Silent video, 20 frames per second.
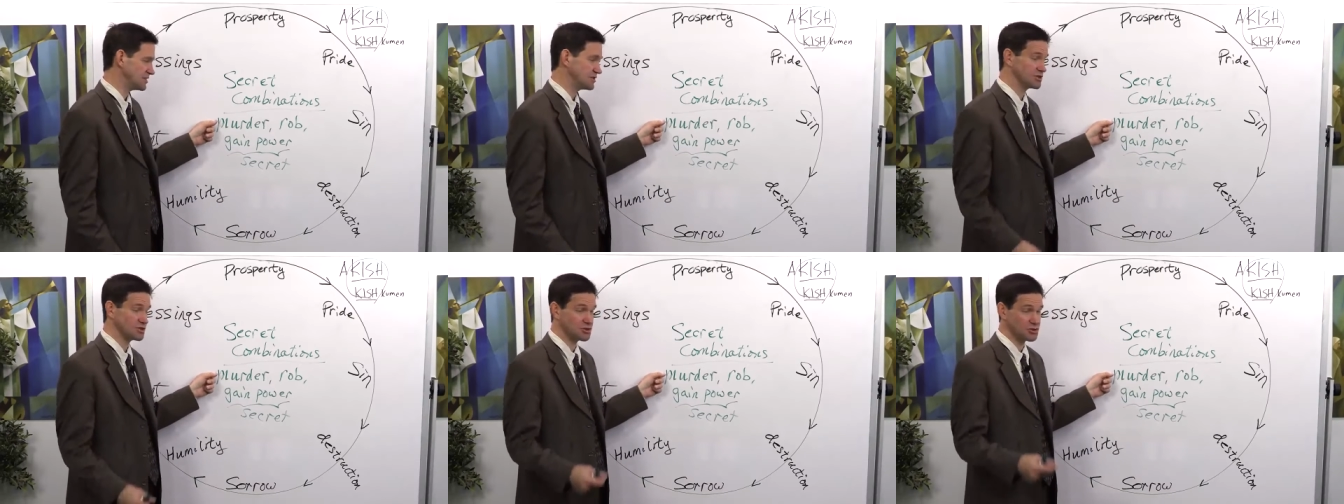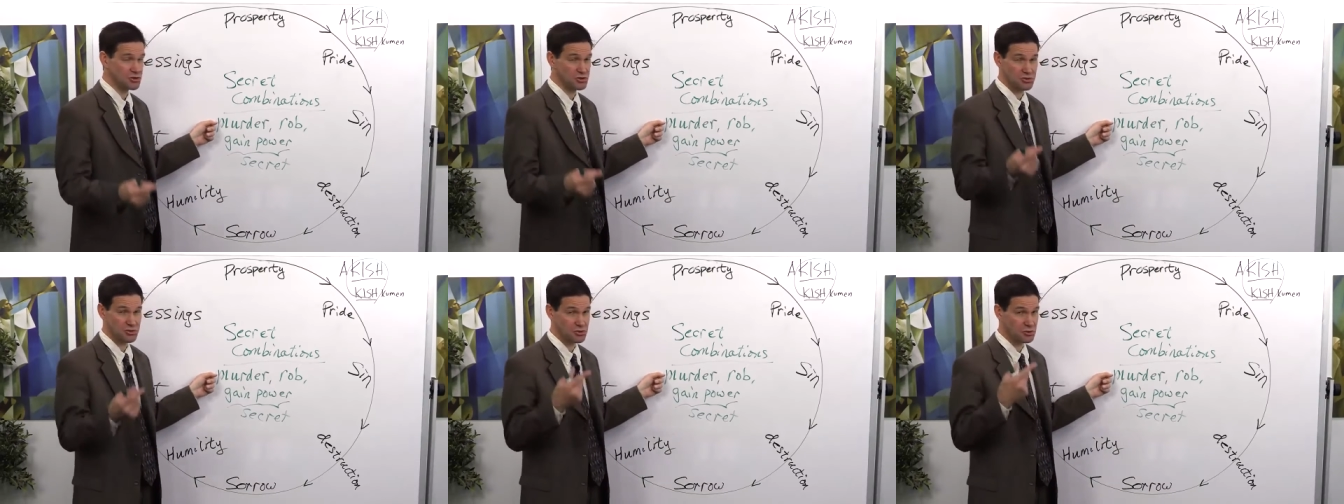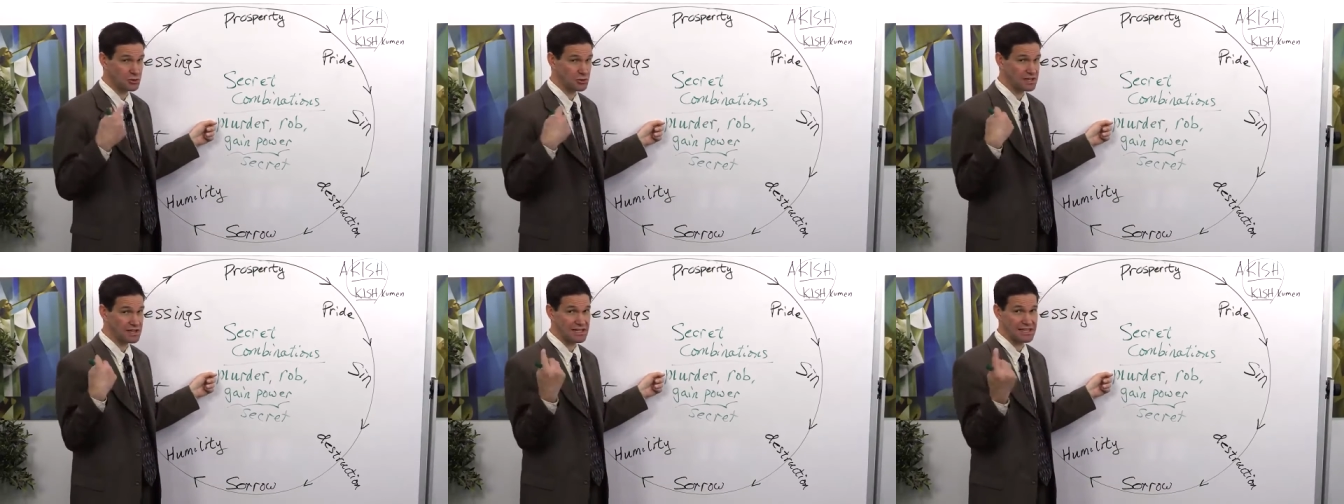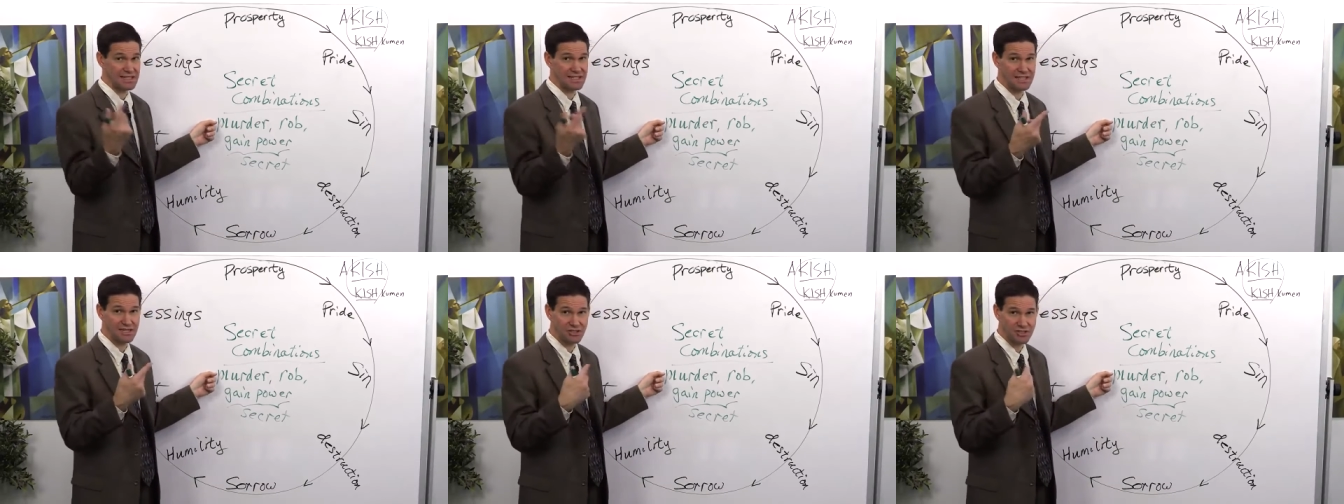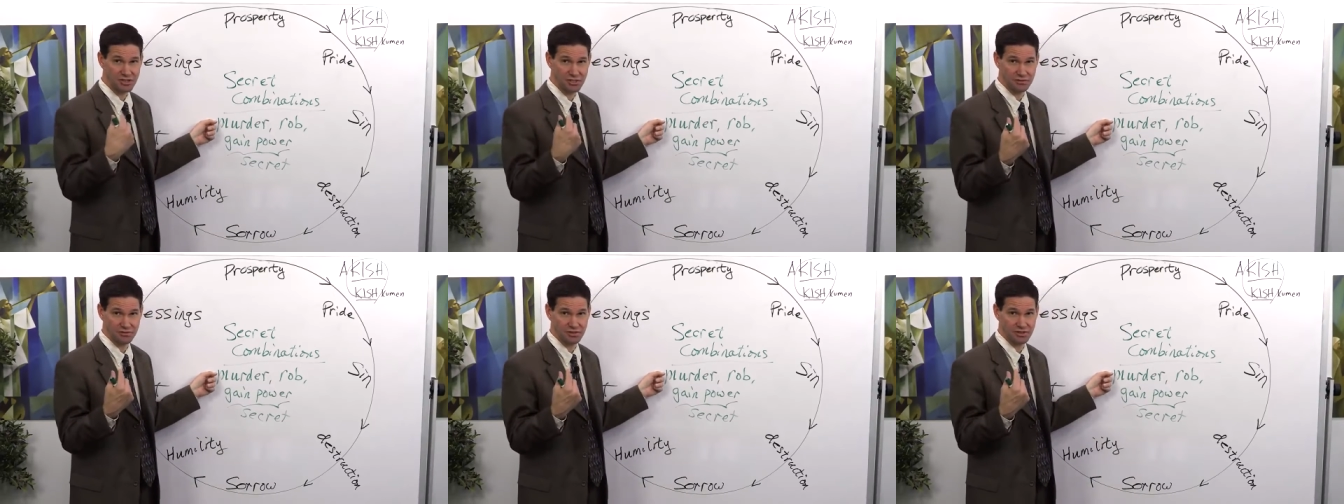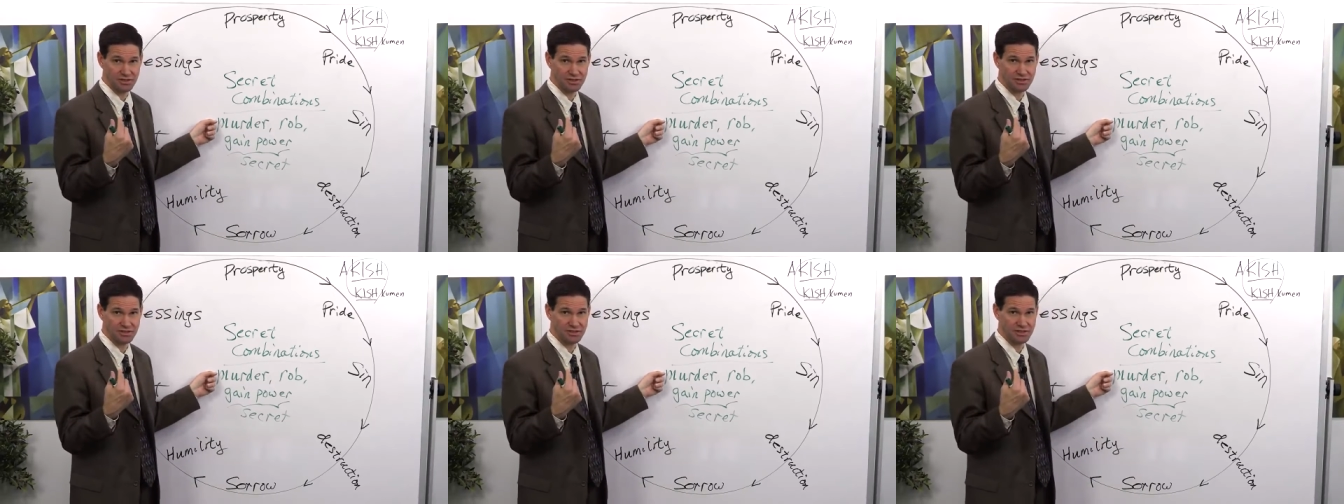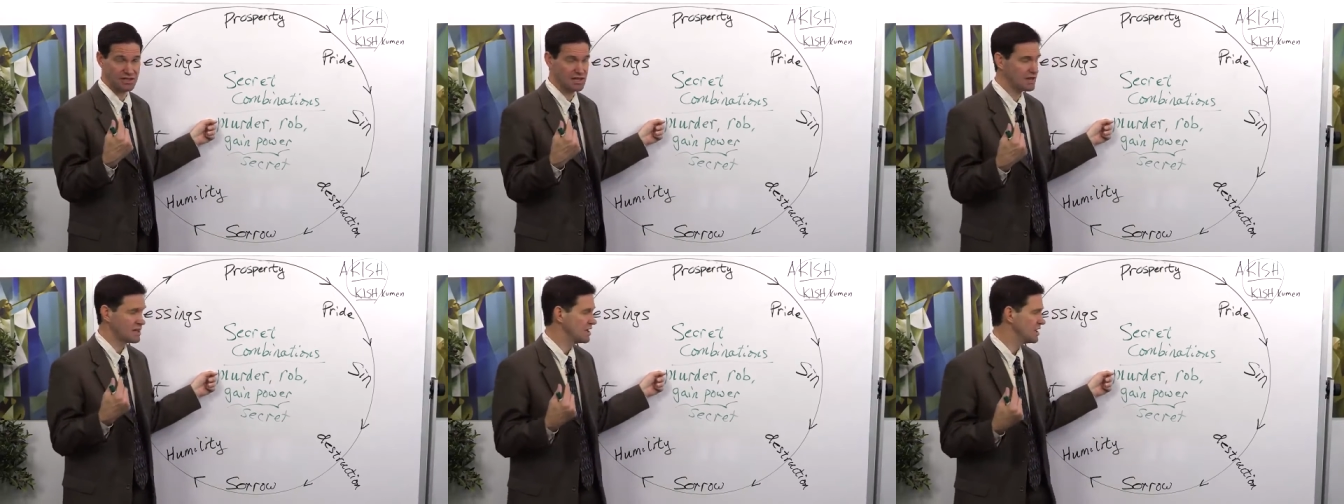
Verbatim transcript: destroy each of us,